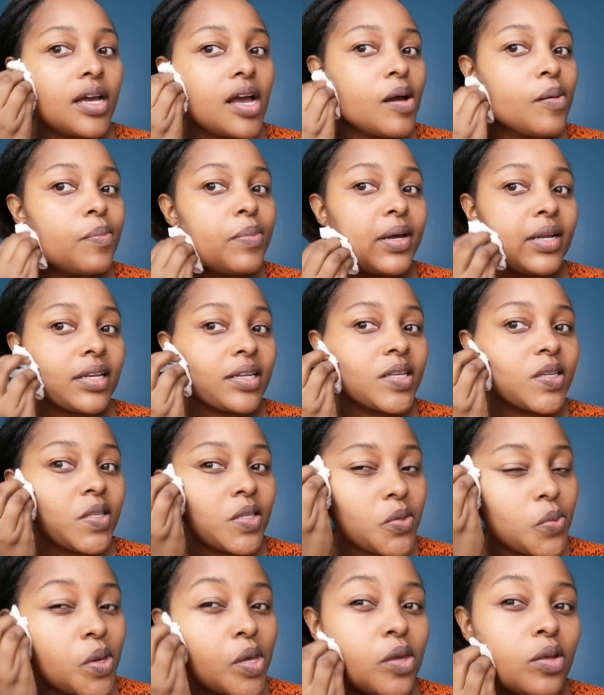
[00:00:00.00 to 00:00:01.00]
up, at
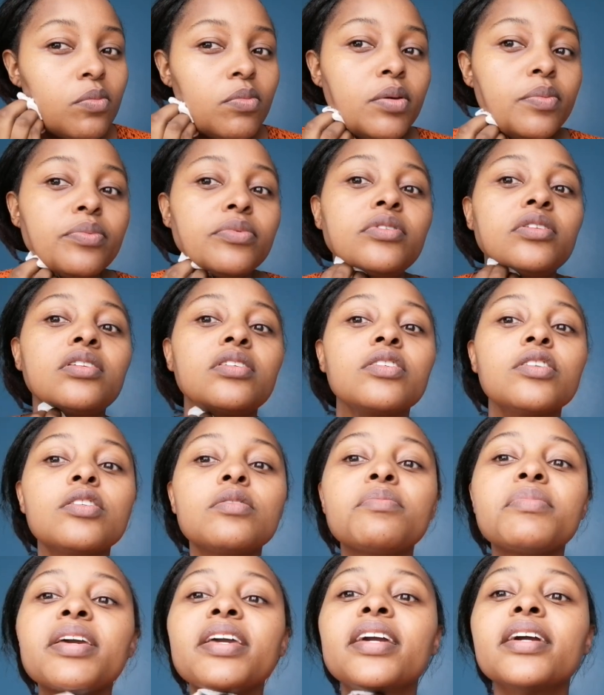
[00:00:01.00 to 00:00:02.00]
least where you'll be putting
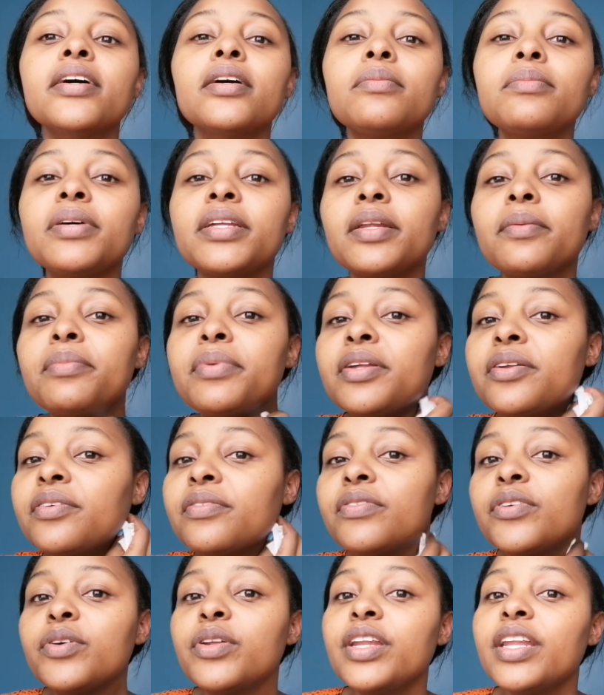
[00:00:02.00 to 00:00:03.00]
on makeup, and a bit of
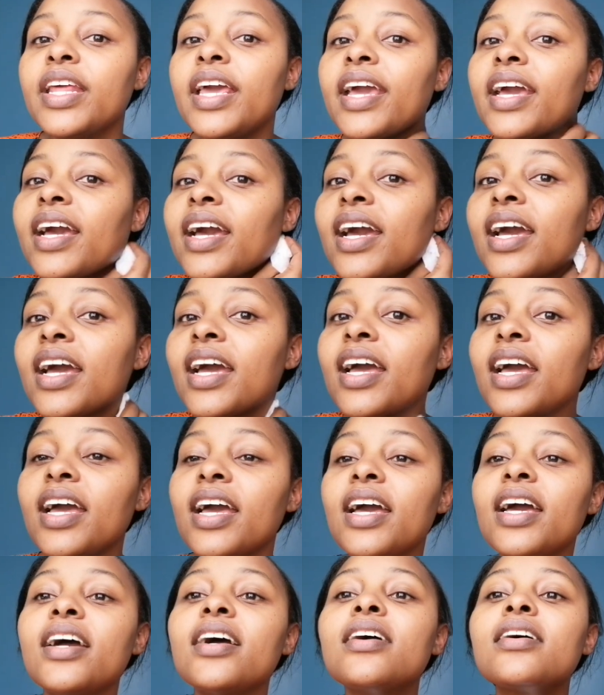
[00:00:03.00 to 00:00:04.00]
your neck,
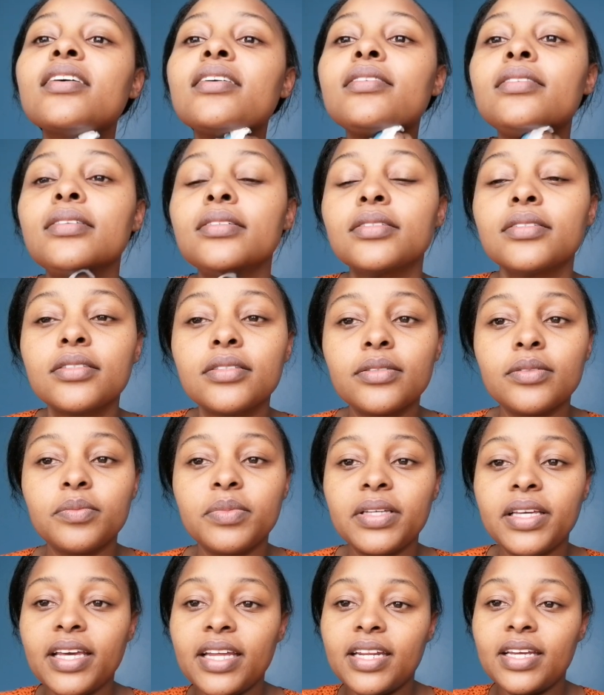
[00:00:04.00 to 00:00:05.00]
because you'll
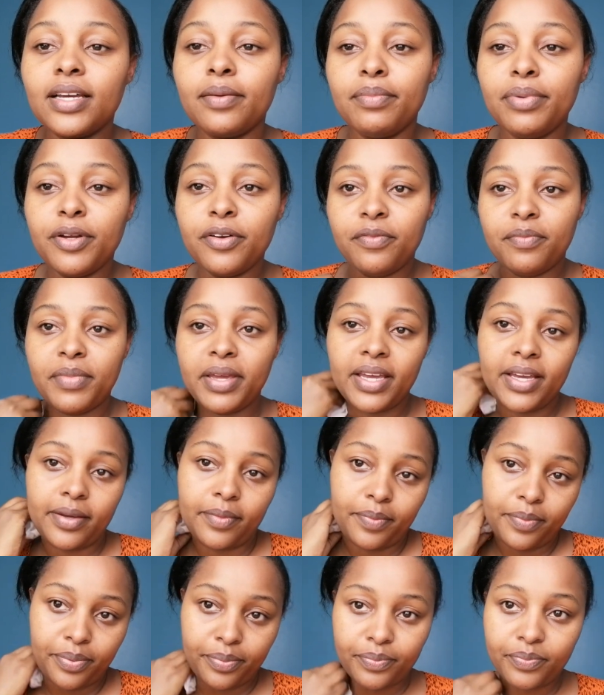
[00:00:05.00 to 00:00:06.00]
be getting a bit of
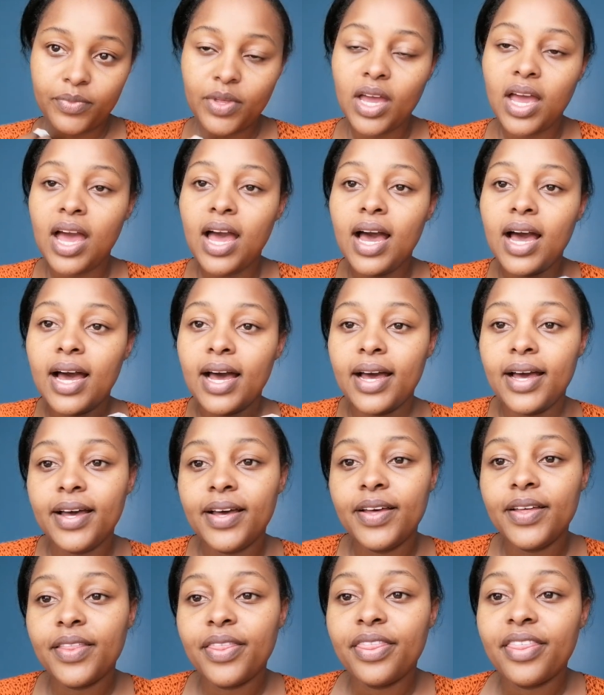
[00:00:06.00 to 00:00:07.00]
makeup
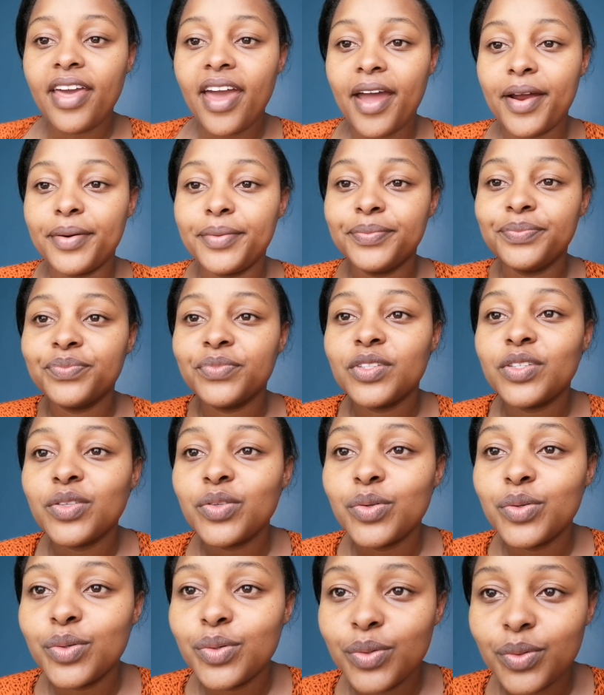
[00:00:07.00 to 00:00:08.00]
there.
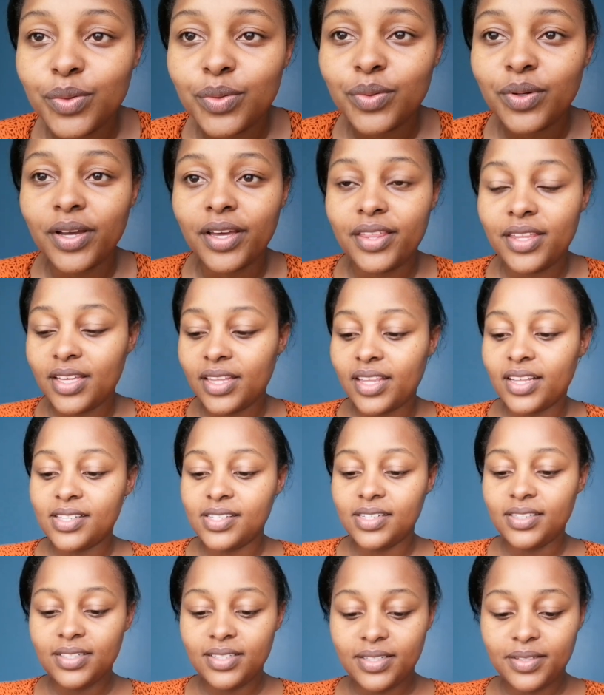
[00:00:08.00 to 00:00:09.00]
So I think
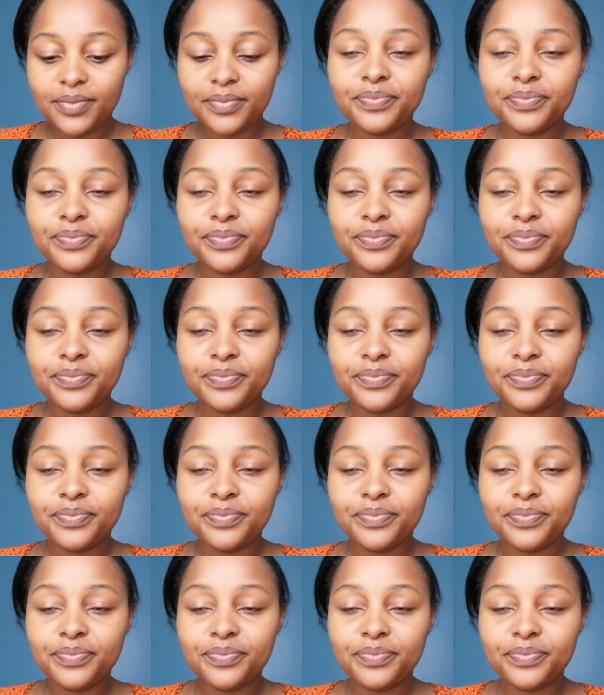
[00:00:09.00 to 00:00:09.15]
that's it.